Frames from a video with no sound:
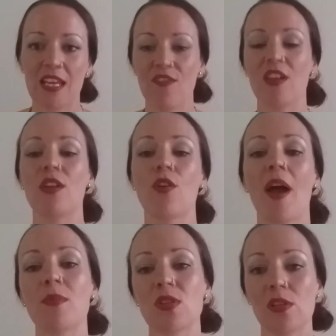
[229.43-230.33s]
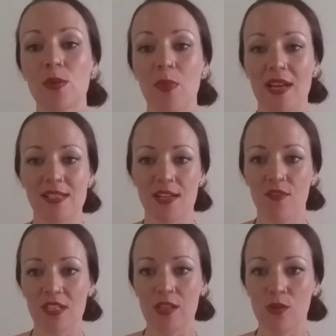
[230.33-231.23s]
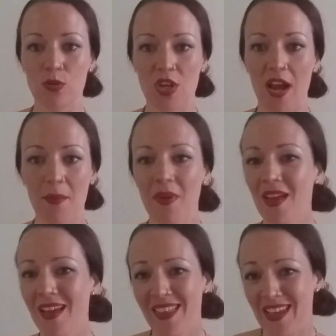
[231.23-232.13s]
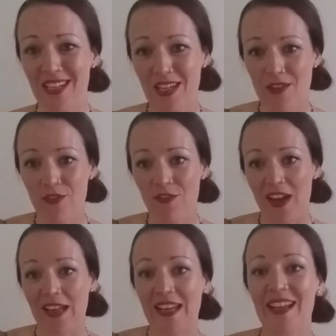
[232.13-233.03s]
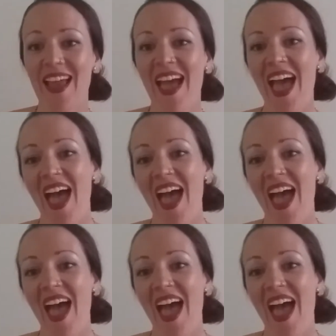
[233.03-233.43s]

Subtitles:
giving it your absolute best every single time, then you're never failing.